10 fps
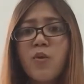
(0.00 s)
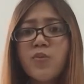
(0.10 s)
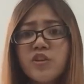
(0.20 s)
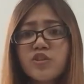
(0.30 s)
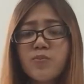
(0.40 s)

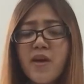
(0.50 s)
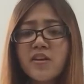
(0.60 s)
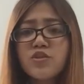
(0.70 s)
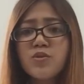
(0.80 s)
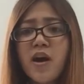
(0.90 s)
We need to
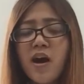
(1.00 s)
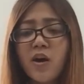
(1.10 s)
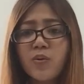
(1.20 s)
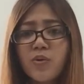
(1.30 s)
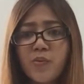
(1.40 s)
make sure,
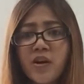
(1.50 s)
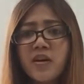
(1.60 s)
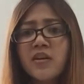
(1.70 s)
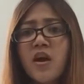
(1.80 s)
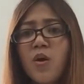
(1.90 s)
however,